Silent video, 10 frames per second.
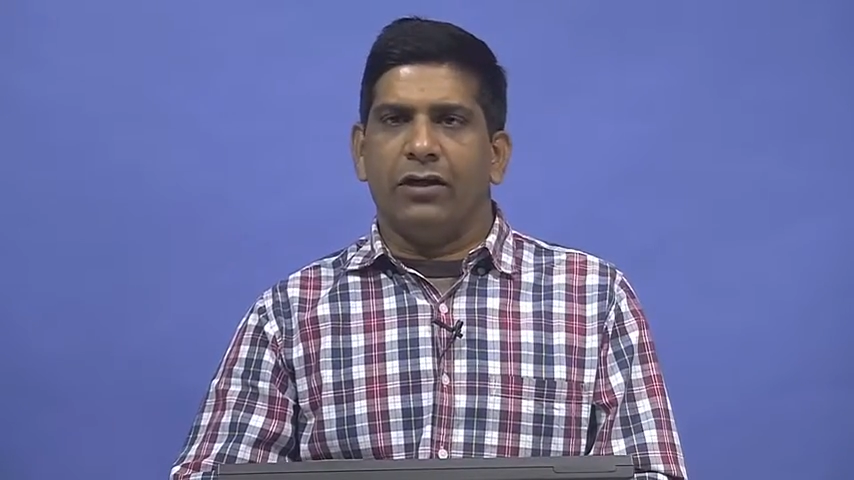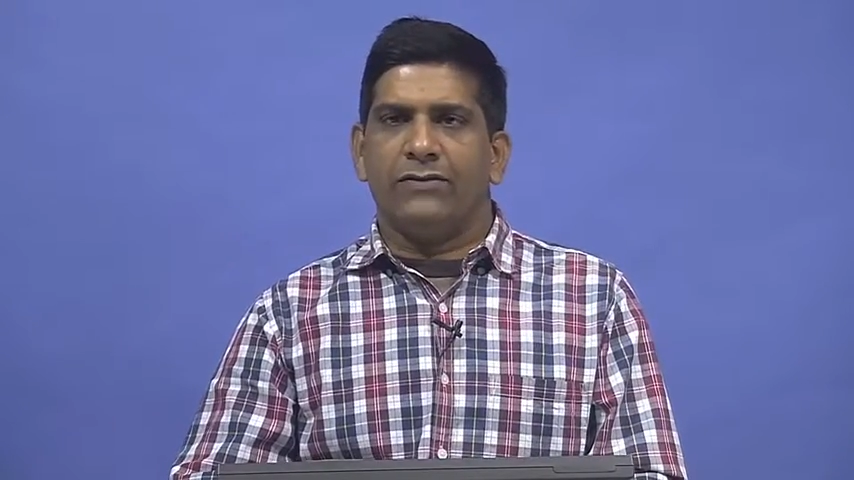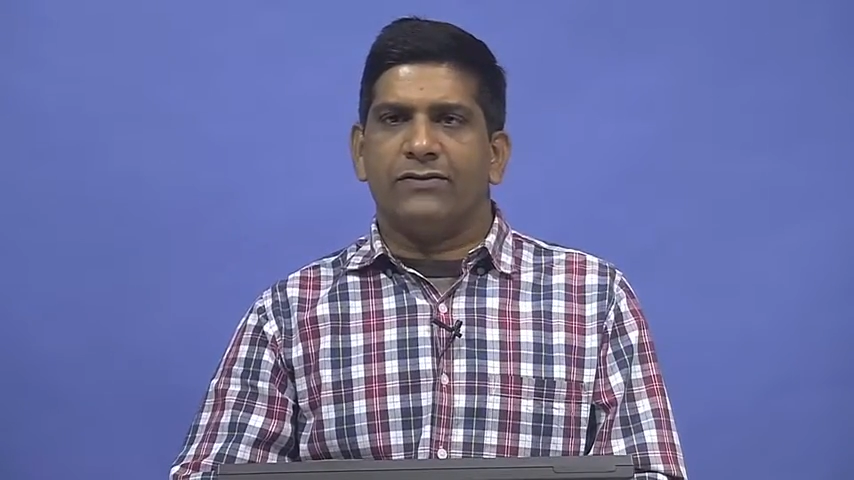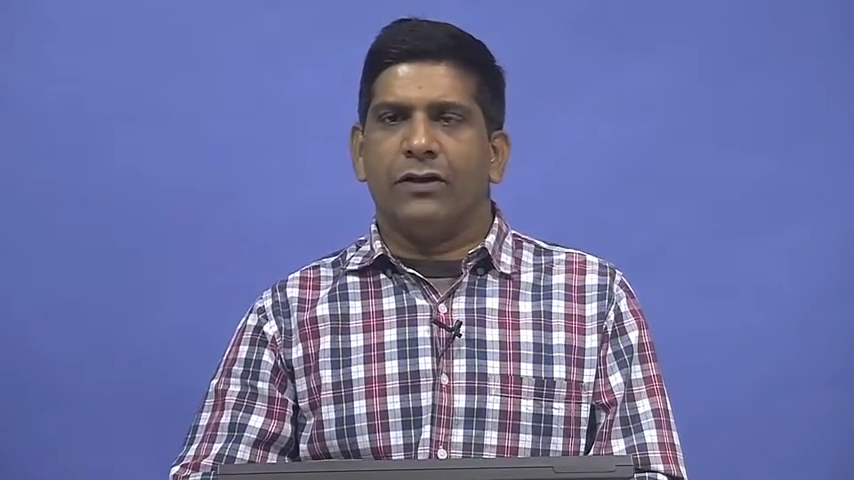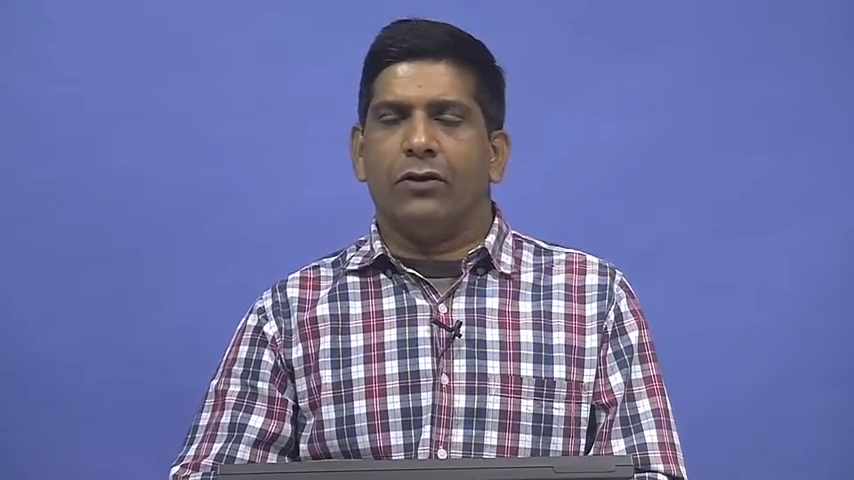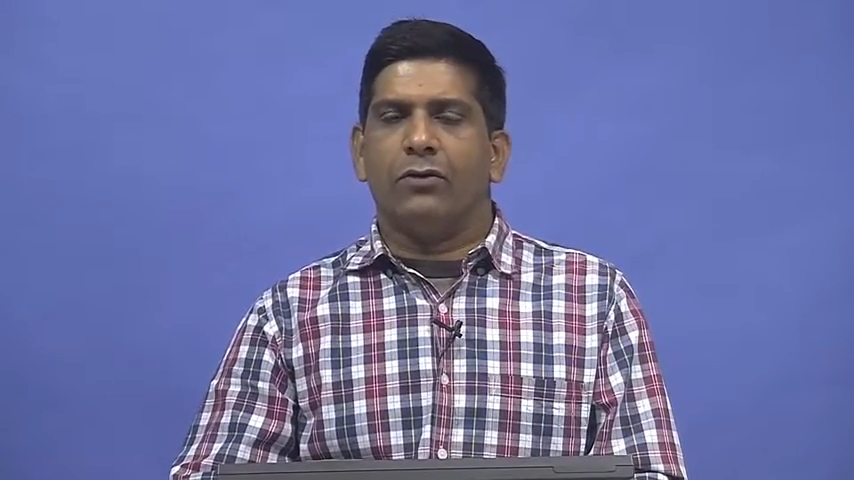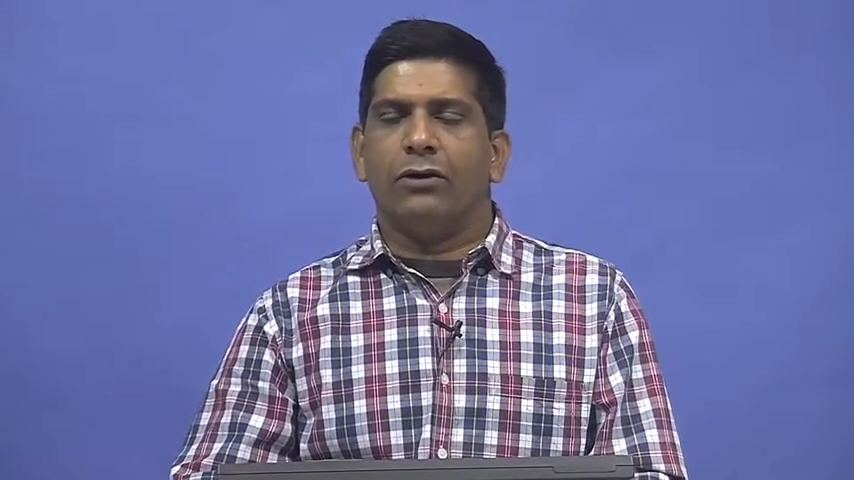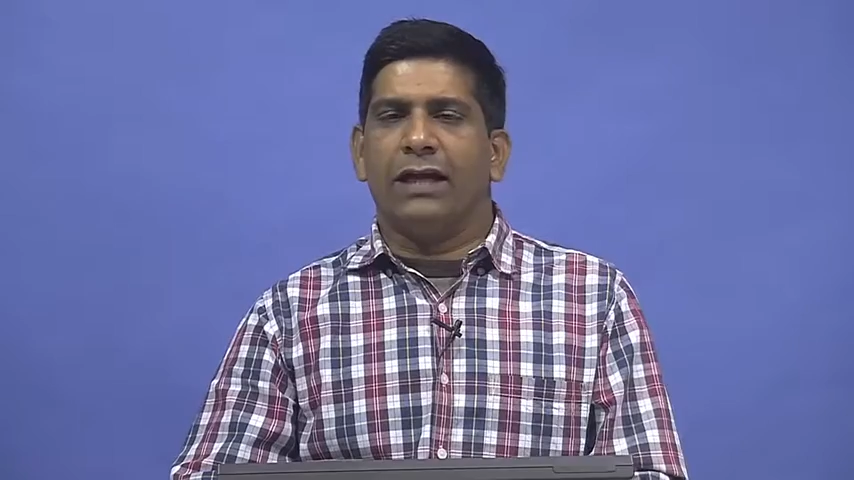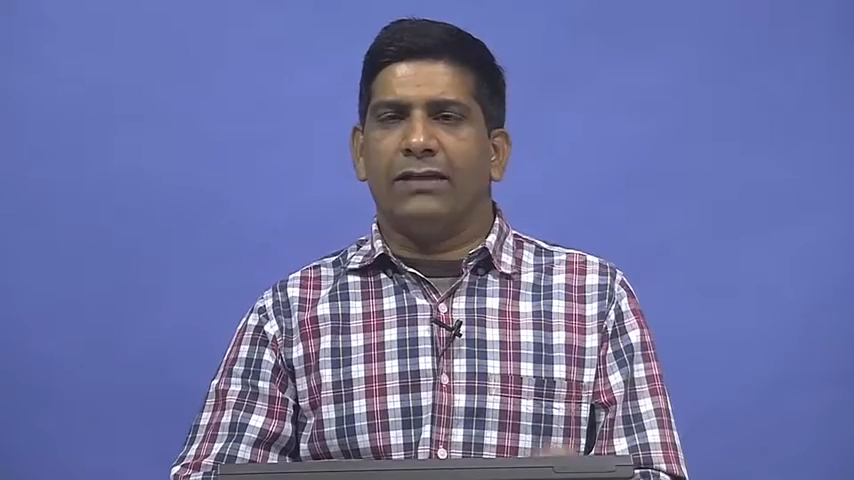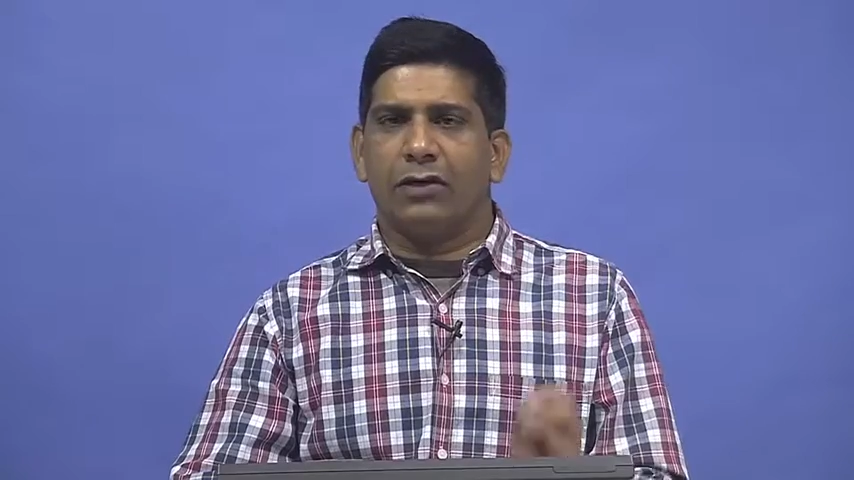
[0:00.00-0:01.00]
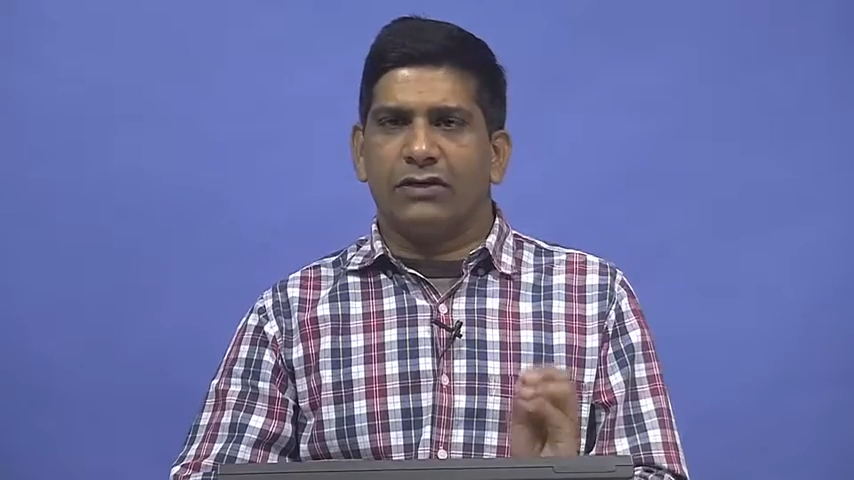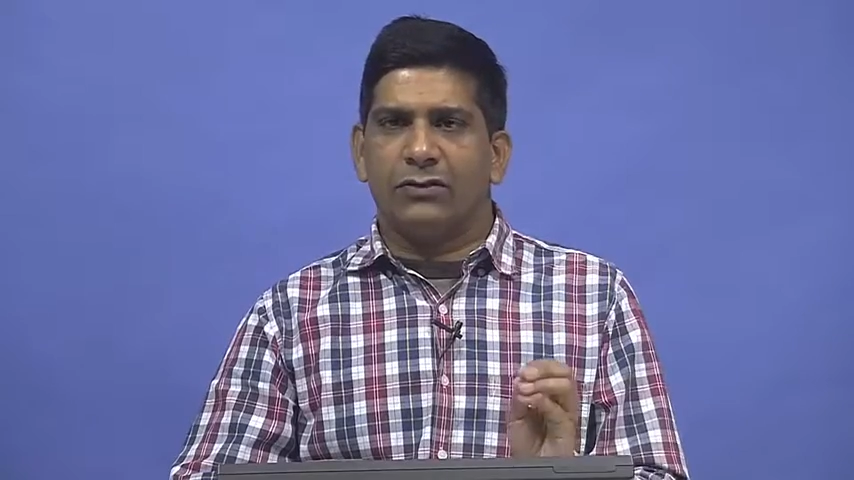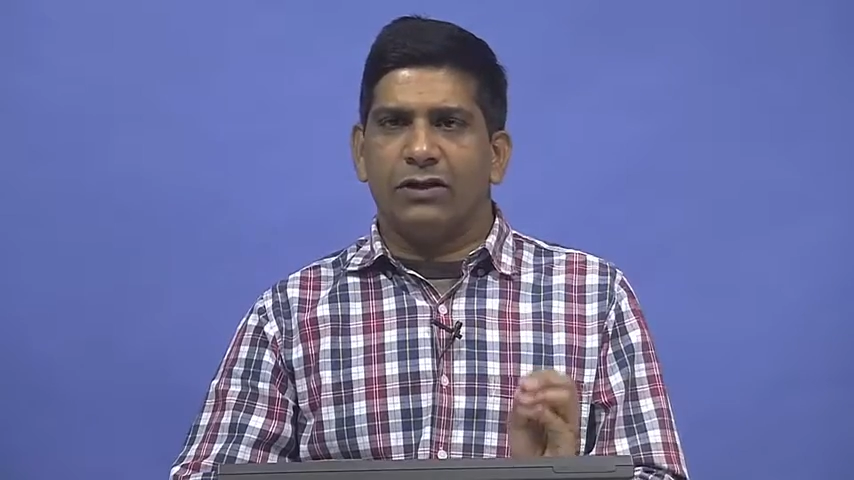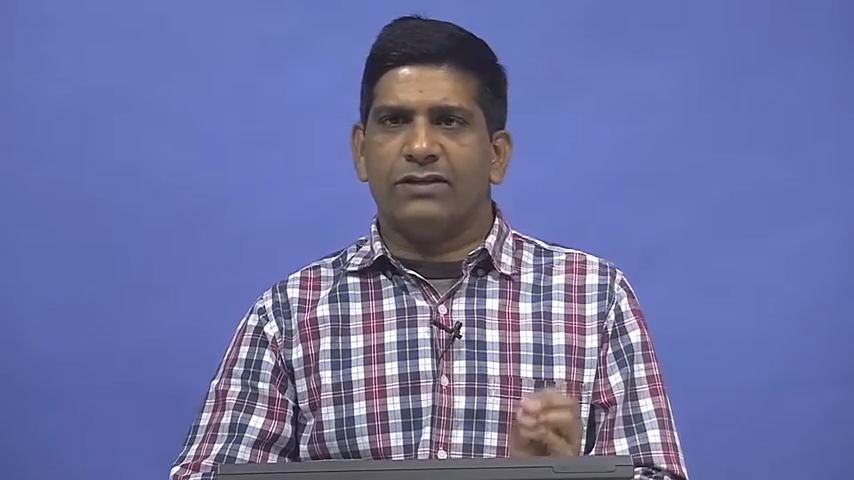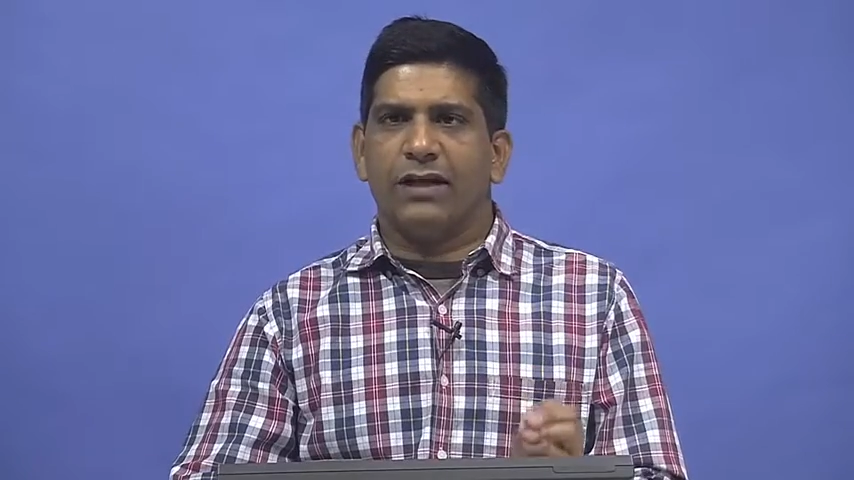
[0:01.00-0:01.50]
So that also
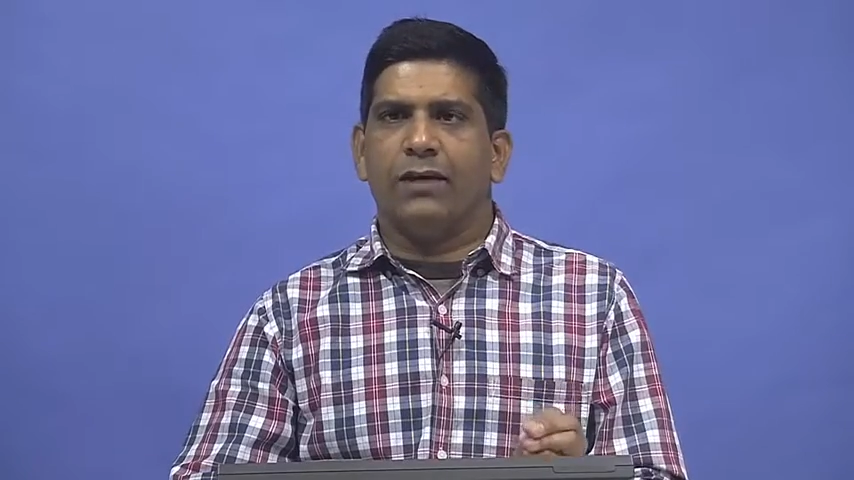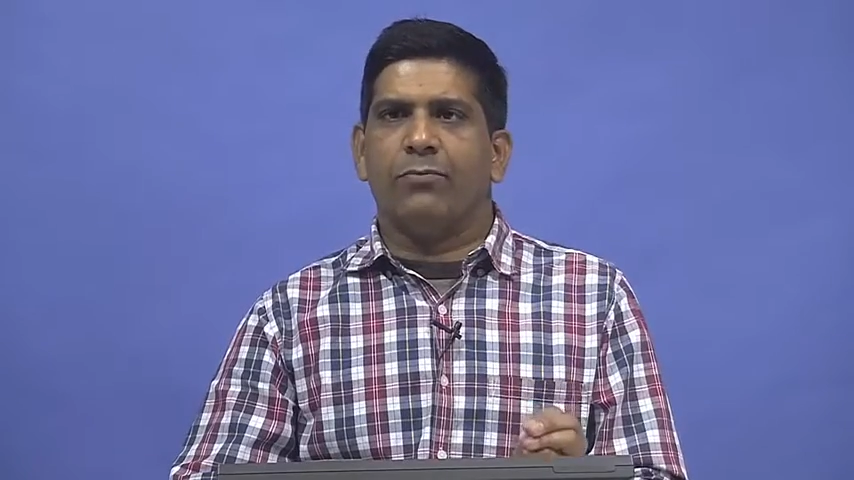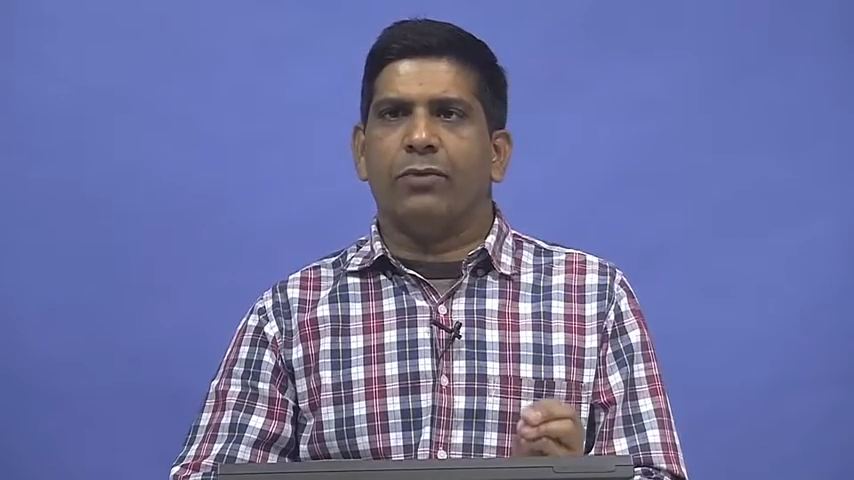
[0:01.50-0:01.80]
is a